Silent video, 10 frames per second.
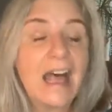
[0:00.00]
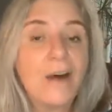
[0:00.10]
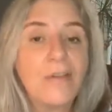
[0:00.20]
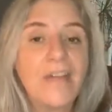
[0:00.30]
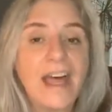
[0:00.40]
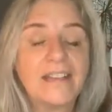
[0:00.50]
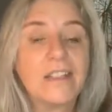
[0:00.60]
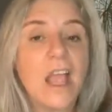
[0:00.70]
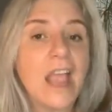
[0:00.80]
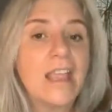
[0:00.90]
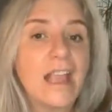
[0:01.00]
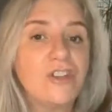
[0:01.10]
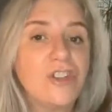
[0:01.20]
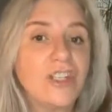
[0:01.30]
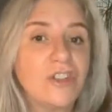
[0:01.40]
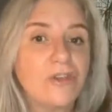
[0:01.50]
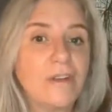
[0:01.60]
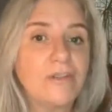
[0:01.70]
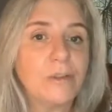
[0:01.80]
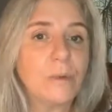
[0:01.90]
how that can just
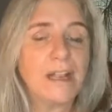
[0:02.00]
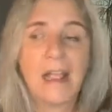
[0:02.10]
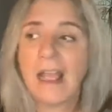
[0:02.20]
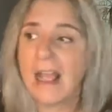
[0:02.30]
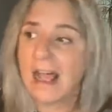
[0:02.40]
drift away.